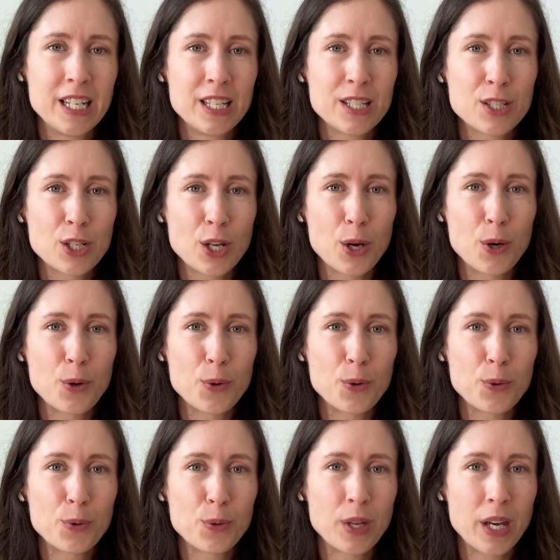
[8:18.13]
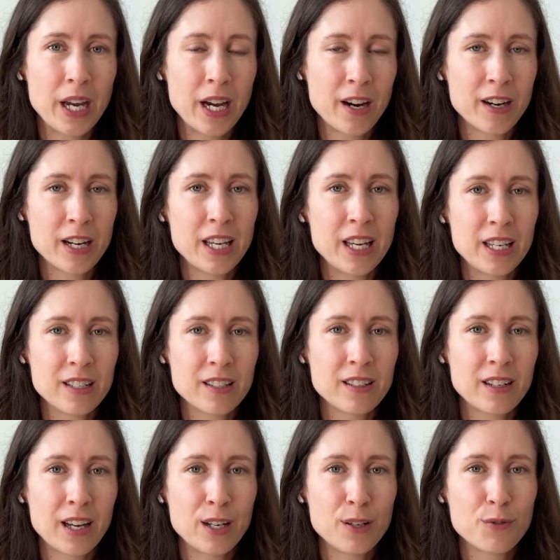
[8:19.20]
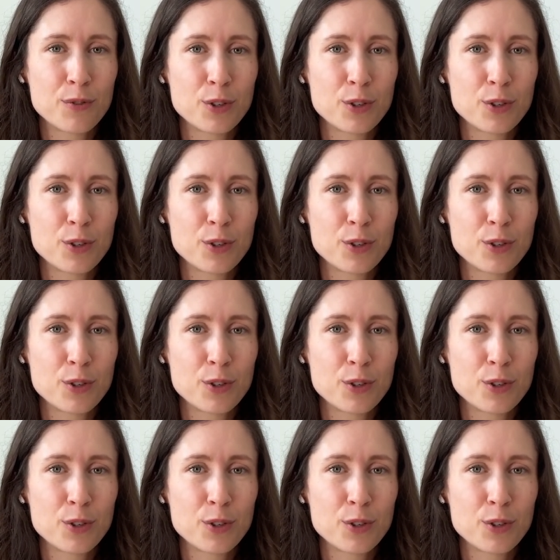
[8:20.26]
So the Harriet kind of